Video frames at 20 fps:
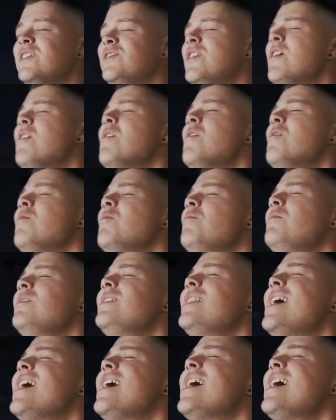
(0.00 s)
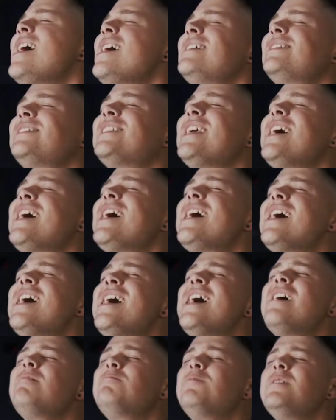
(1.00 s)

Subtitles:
No less God